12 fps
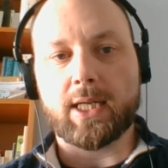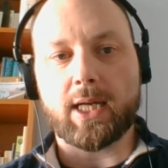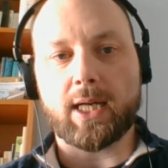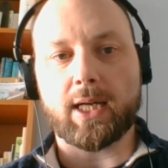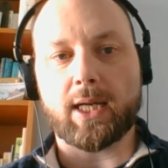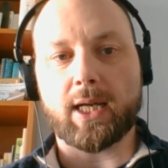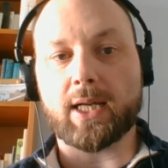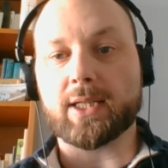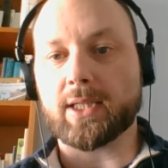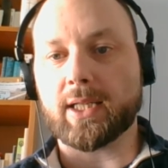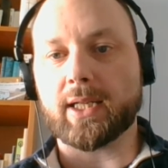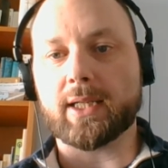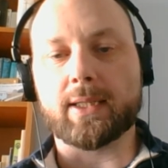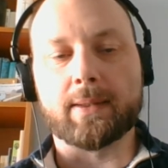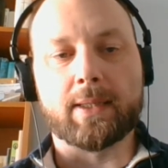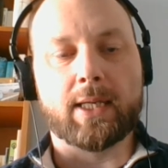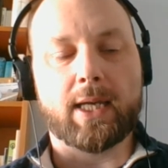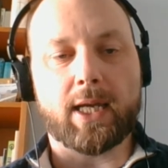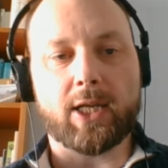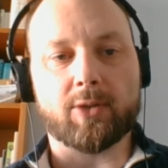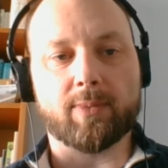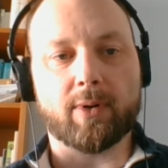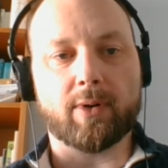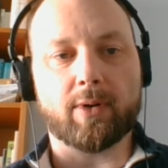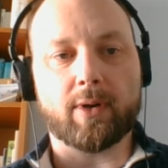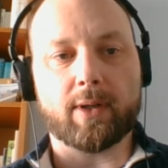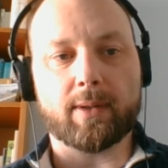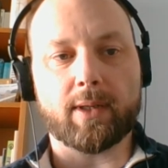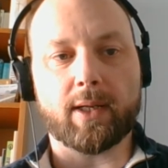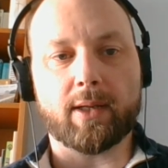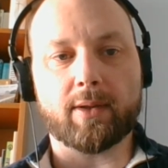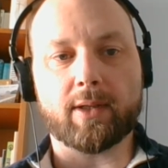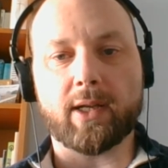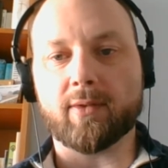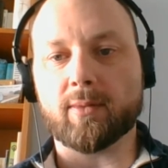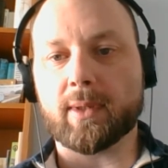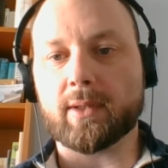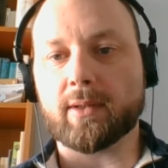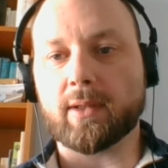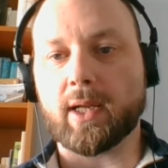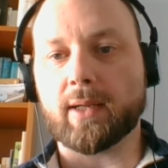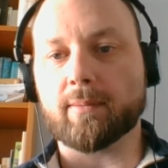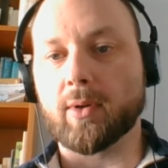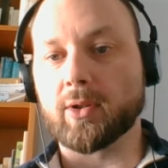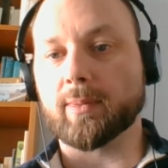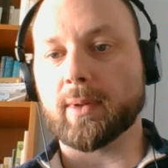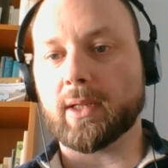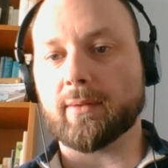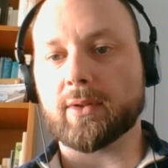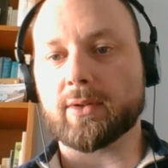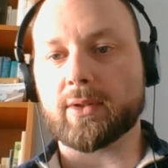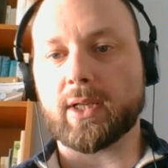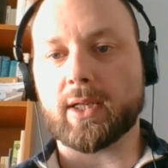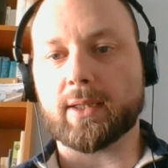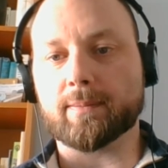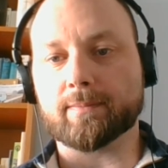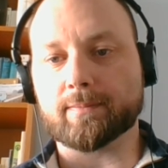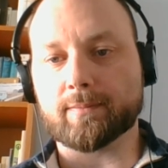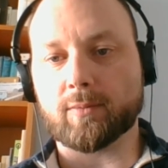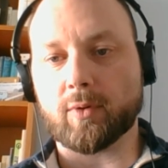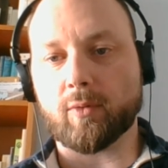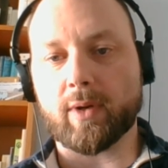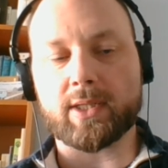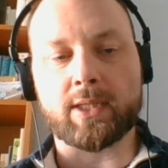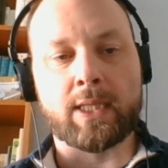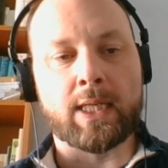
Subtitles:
isolated as per the government at multiple levels requests.